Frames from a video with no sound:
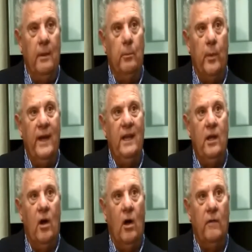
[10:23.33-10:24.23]
and
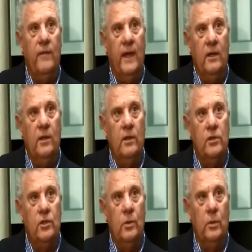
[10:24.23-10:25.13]
bring golf into
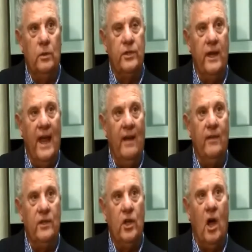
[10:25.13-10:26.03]
the schools and
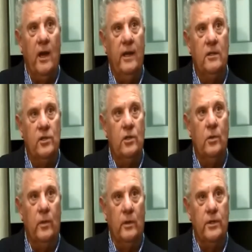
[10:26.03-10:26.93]
have it taught in
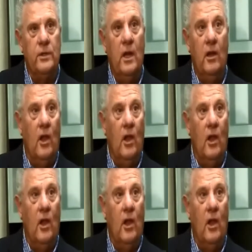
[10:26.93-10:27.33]
schools,